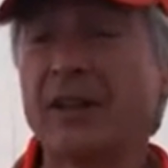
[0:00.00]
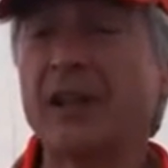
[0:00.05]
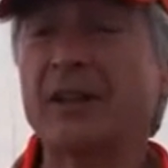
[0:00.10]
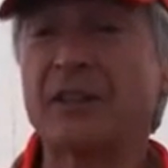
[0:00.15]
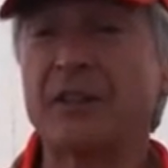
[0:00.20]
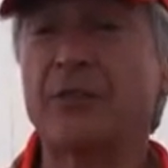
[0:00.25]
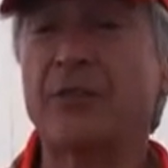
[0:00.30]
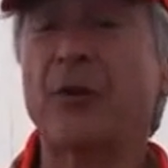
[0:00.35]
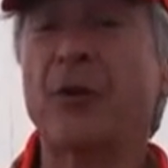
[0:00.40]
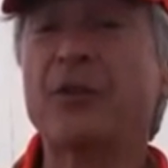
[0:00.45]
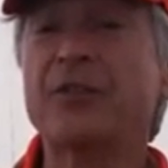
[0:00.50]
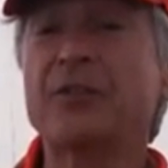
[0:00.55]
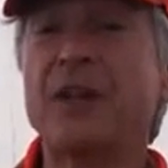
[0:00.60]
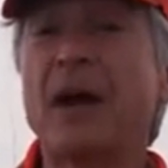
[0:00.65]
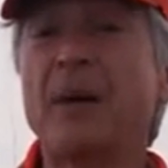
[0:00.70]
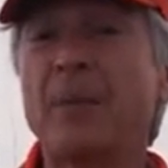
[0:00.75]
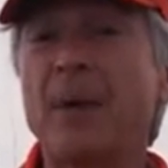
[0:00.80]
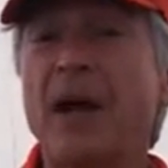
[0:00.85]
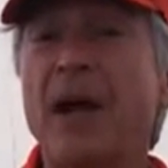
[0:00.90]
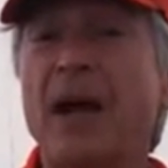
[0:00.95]
That's the first
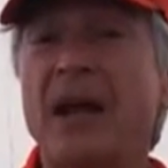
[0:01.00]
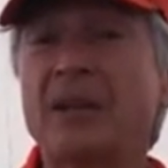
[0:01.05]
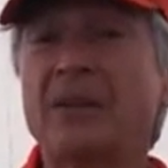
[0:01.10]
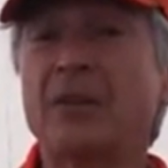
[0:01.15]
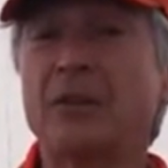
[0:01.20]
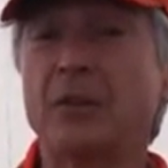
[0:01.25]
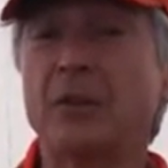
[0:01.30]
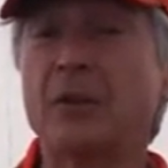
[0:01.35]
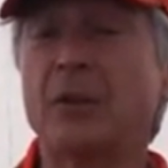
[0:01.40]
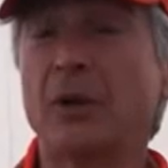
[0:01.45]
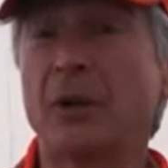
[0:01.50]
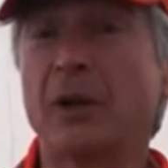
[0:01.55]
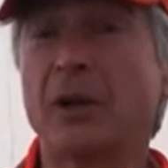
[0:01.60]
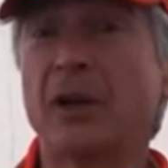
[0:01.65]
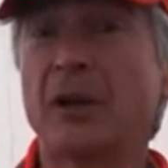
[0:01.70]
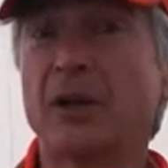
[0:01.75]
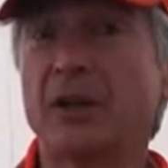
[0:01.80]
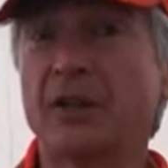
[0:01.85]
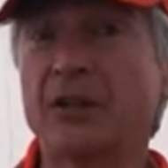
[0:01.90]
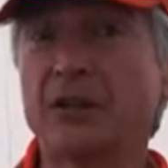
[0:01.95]
time I had to
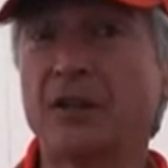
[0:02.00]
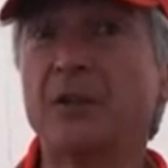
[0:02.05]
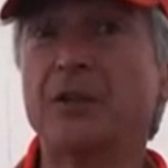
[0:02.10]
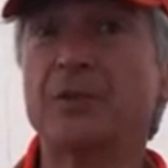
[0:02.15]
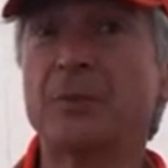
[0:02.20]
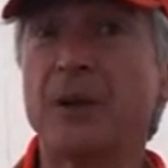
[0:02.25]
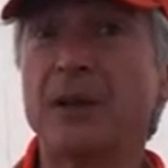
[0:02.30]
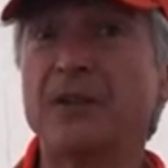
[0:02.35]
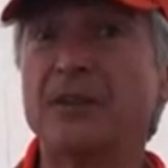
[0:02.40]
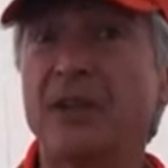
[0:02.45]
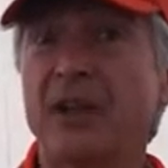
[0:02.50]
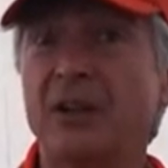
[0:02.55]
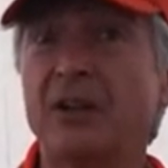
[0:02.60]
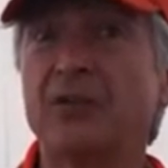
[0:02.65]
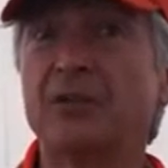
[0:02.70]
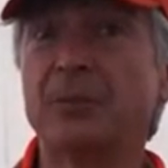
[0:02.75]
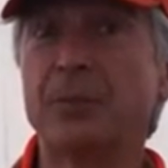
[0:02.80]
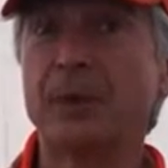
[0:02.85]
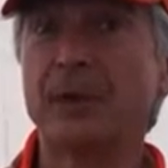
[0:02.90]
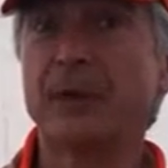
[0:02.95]
excuse myself,
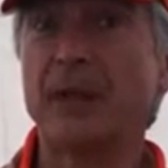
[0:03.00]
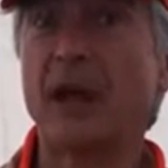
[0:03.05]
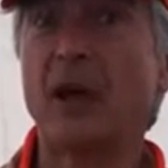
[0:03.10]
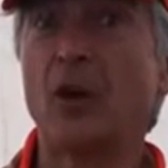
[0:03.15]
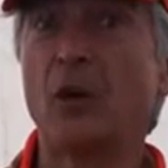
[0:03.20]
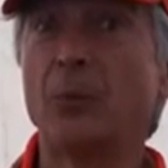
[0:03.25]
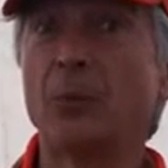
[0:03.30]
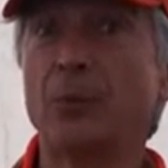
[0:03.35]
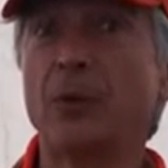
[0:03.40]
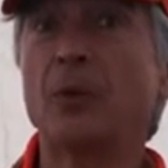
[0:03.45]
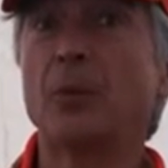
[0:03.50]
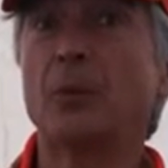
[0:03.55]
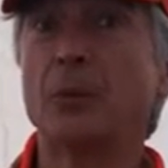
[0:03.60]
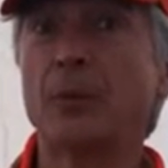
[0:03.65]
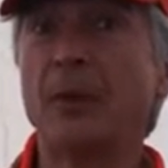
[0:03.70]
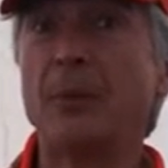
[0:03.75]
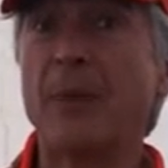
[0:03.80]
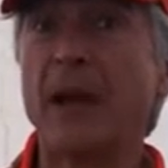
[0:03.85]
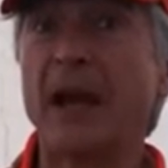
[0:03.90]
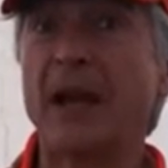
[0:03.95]
but I hope to
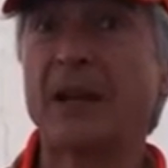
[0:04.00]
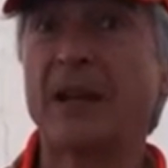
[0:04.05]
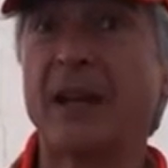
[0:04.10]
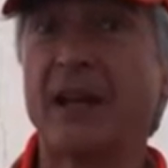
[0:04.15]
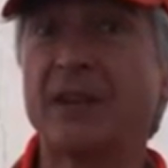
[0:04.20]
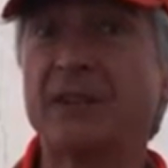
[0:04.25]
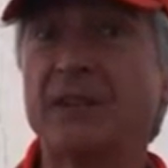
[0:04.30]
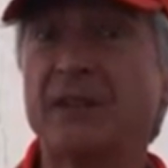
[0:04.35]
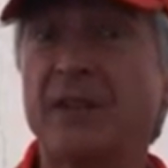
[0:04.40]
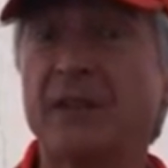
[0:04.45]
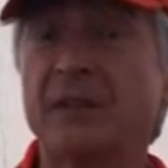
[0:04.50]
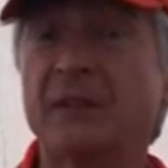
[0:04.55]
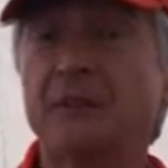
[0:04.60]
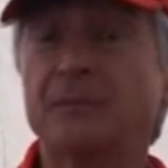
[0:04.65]
be back next year.